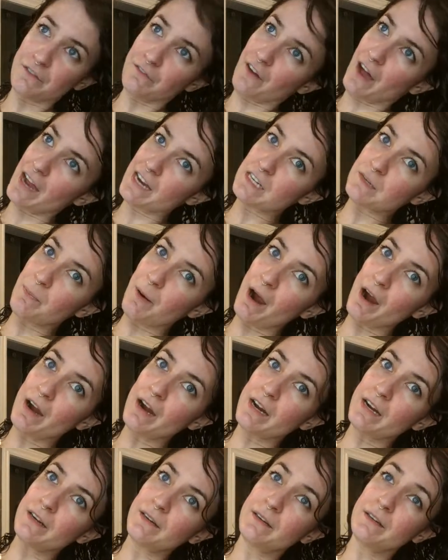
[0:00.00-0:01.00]
defined
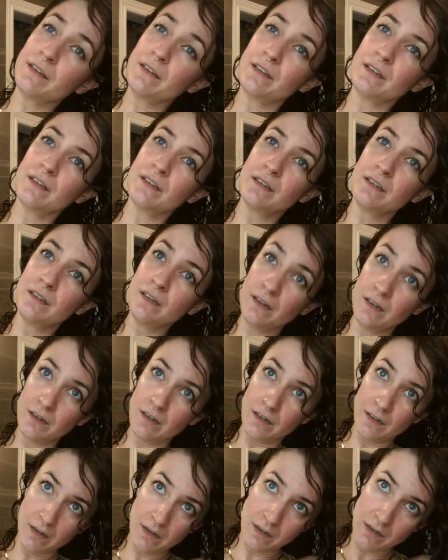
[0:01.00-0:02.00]
part.
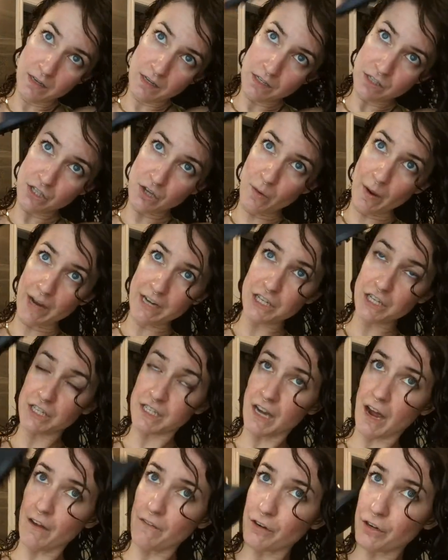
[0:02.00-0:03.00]
So I
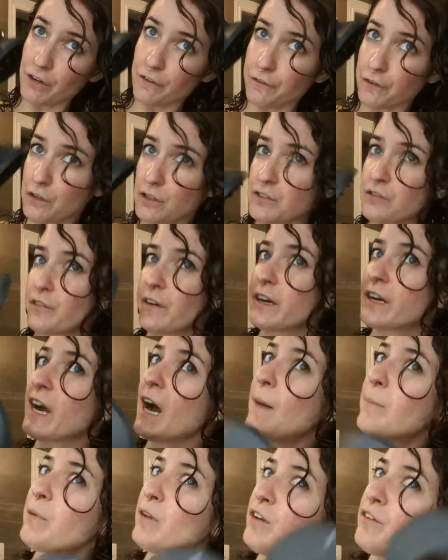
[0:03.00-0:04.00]
just cover diffuse for a
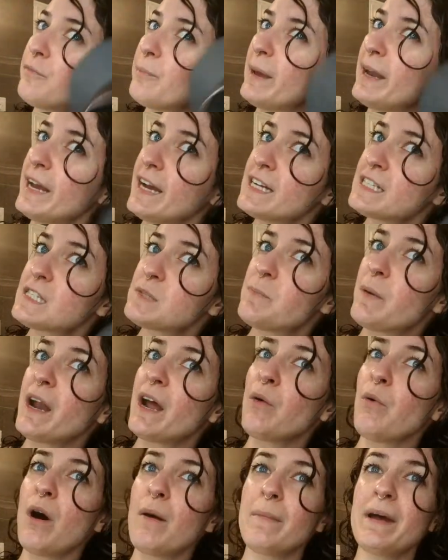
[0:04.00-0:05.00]
couple of minutes, but
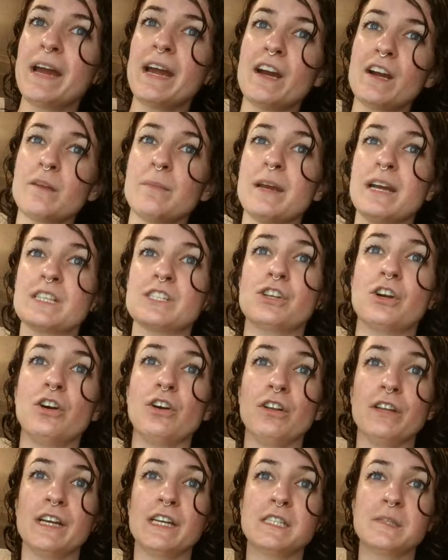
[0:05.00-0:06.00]
I want my hair to be as
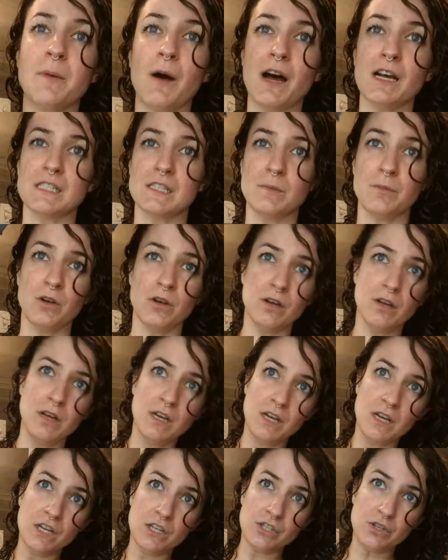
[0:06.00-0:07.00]
curly as possible.
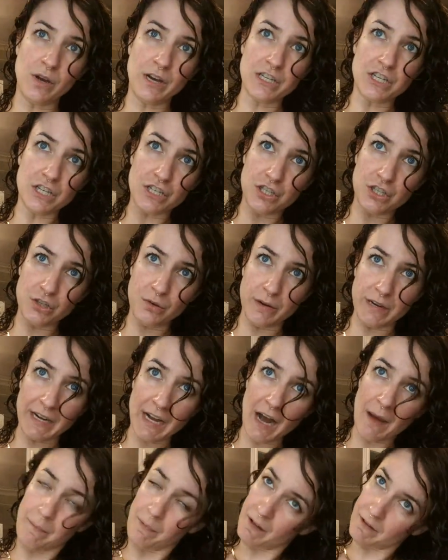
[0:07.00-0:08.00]
So I just do a
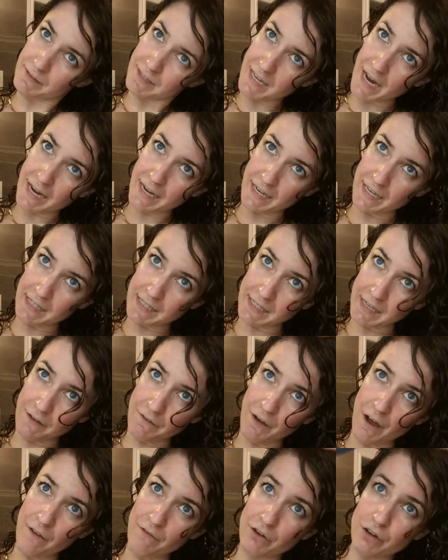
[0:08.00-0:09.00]
couple of seconds of
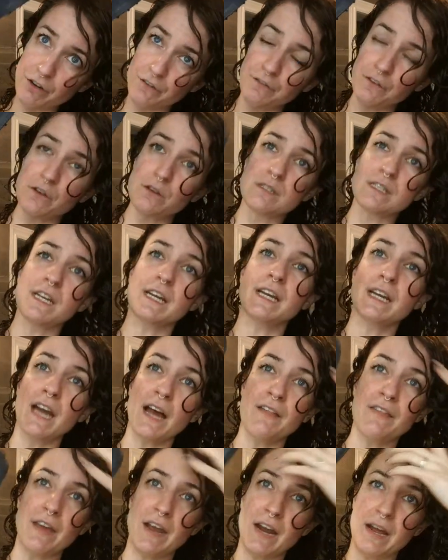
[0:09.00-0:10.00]
hover diffusing,
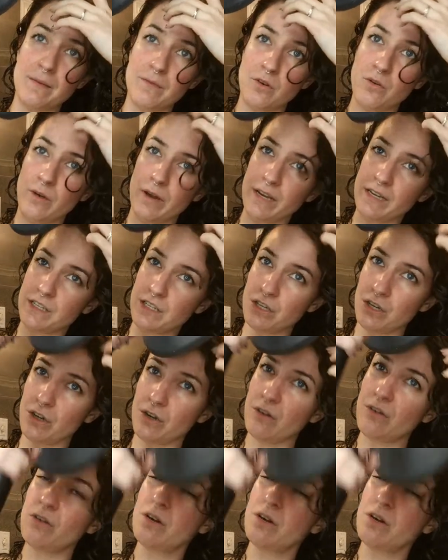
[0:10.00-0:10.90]
and then I'm going to